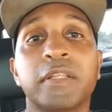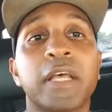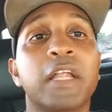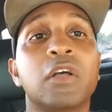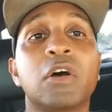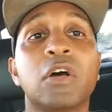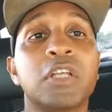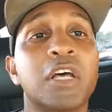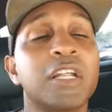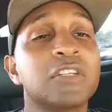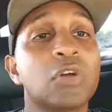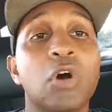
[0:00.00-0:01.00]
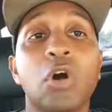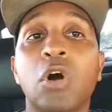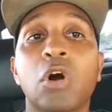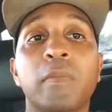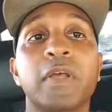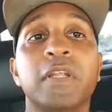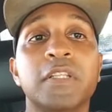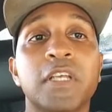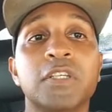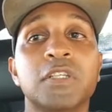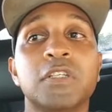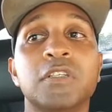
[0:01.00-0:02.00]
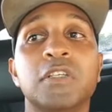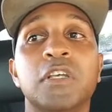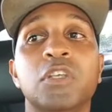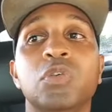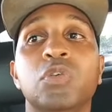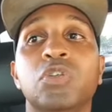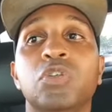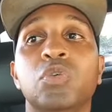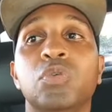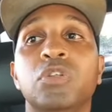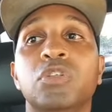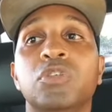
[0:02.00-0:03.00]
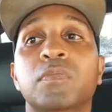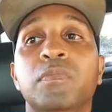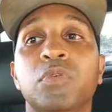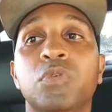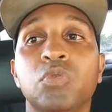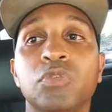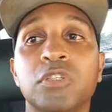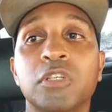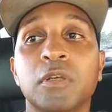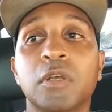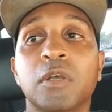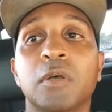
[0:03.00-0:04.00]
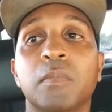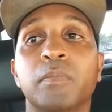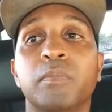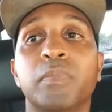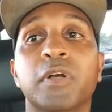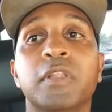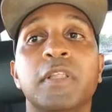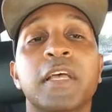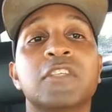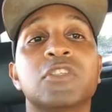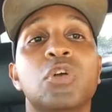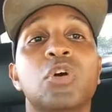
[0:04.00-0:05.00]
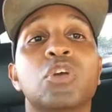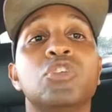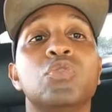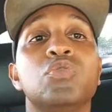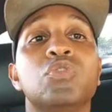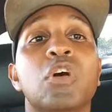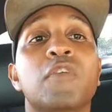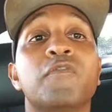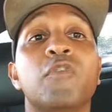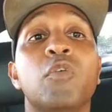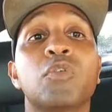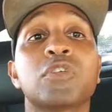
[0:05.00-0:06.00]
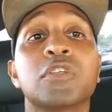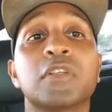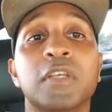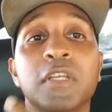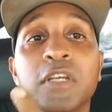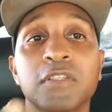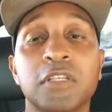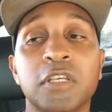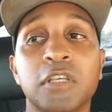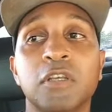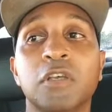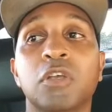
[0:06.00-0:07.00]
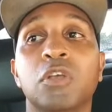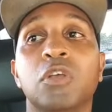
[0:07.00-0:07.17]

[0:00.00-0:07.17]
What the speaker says: That is all meditation is. And you can do it to music, but as long as you start focusing, and here's the key.